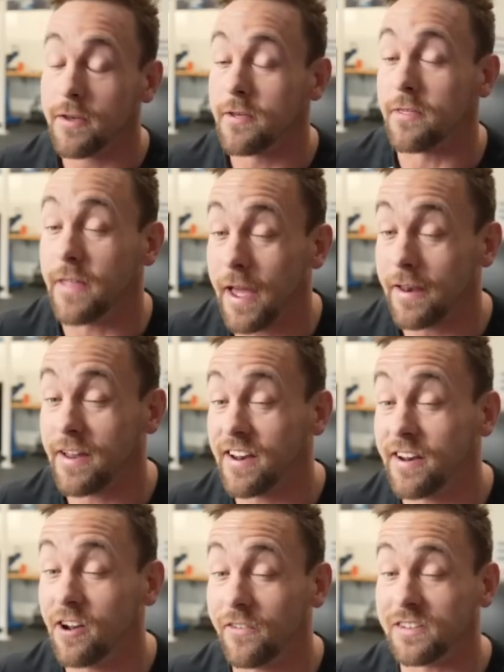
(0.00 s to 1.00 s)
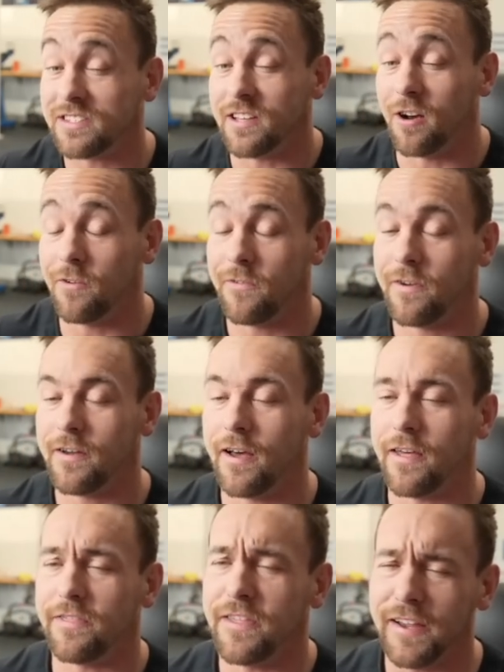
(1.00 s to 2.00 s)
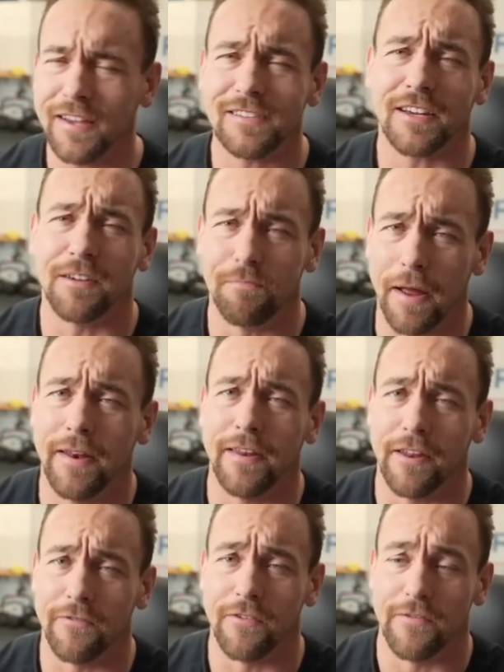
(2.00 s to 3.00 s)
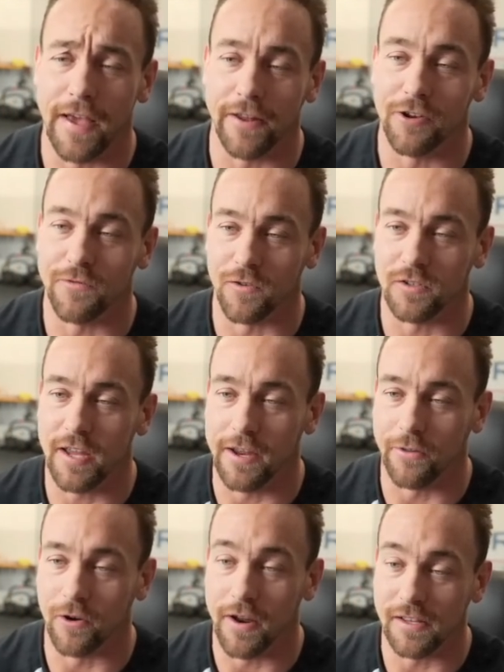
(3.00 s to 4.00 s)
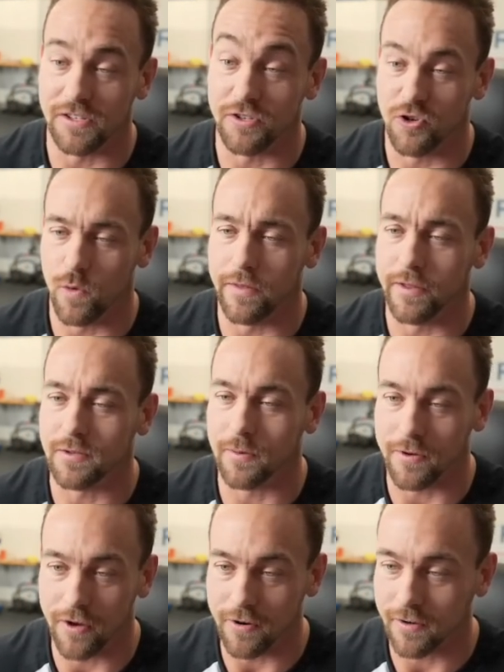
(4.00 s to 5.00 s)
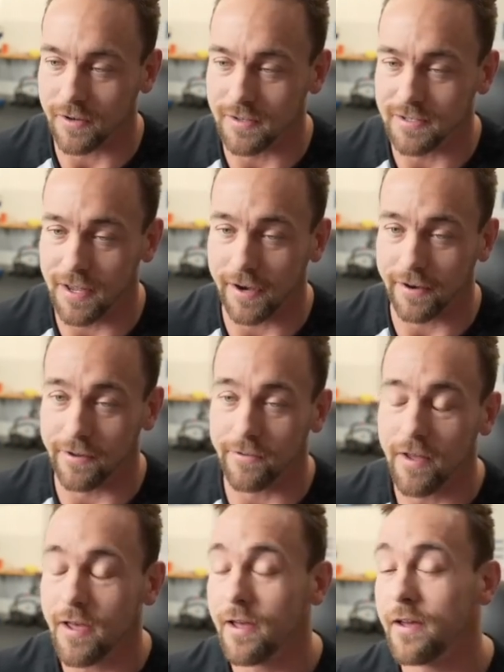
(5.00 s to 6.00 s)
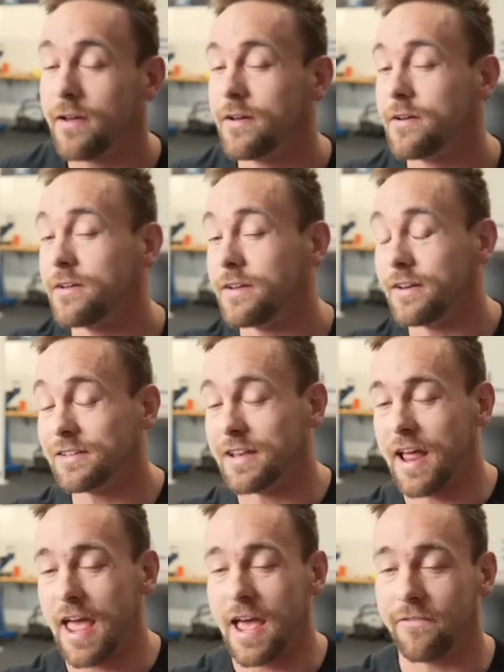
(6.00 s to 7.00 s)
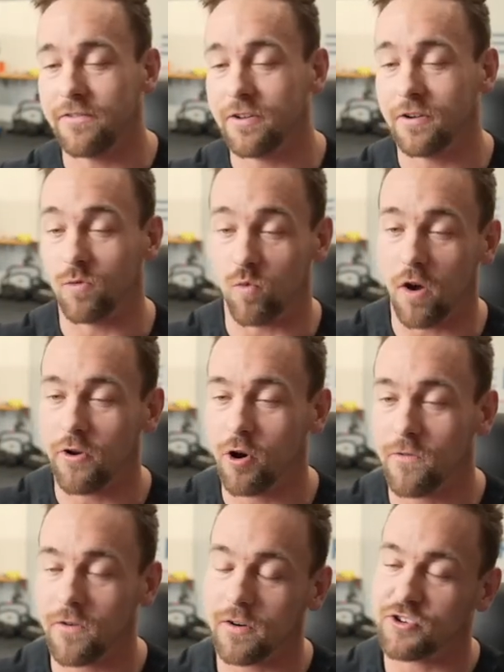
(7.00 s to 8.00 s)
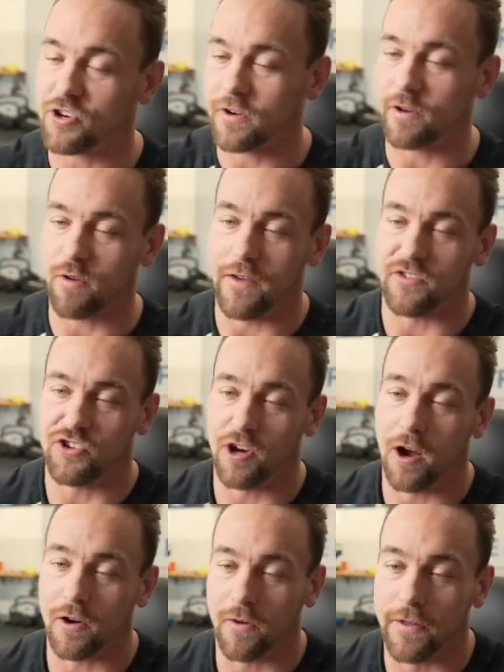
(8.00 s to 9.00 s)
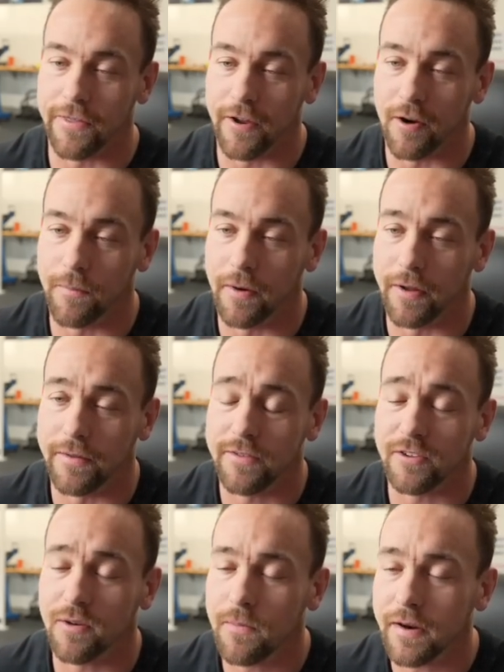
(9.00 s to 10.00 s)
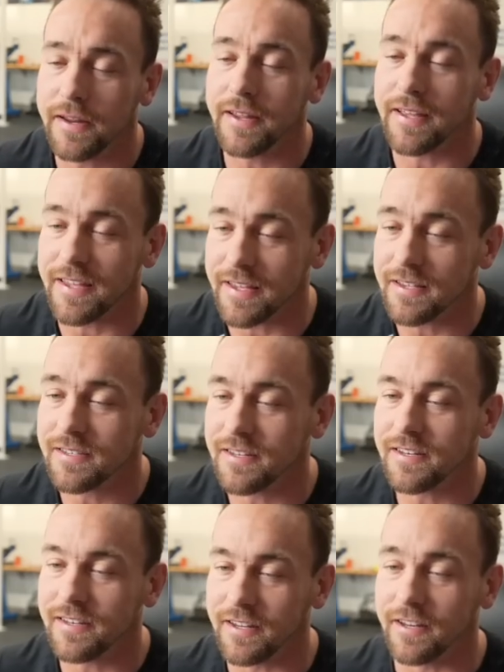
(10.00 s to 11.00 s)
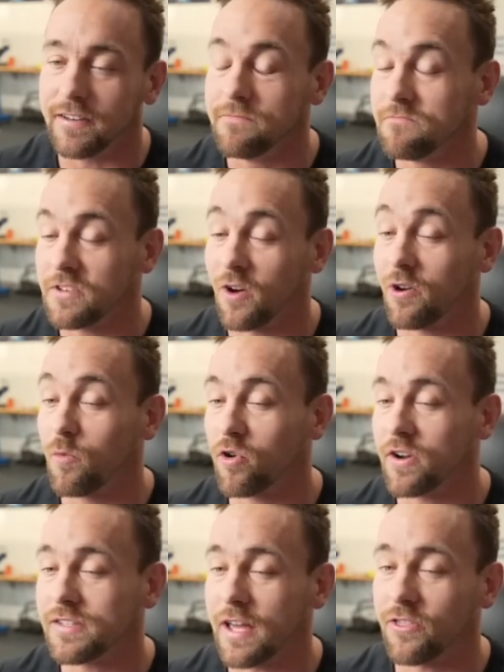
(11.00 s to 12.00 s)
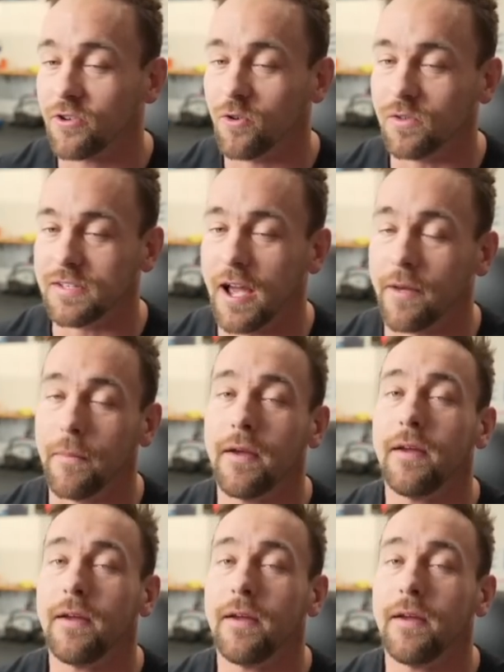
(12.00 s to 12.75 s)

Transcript: That in and of itself, I think, is a competitive advantage for Taylor as he's doing these 100 consecutive. He doesn't have to run over. Sure, he grabs chalk right there, but somebody is indeed telling him where he's at the whole time.